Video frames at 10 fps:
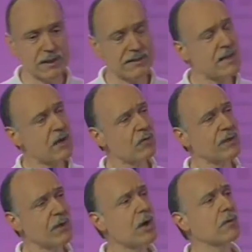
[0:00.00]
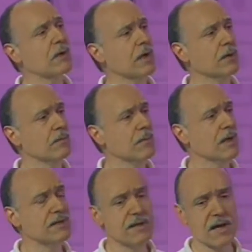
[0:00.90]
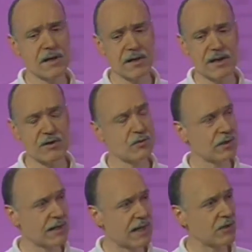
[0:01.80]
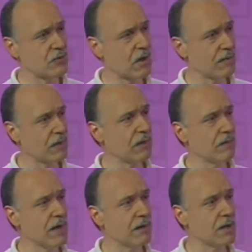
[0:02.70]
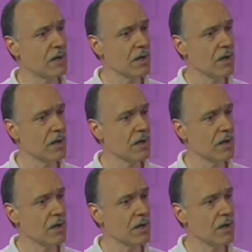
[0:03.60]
that it's not only in hurricane. It's not in any sort of catastrophic event.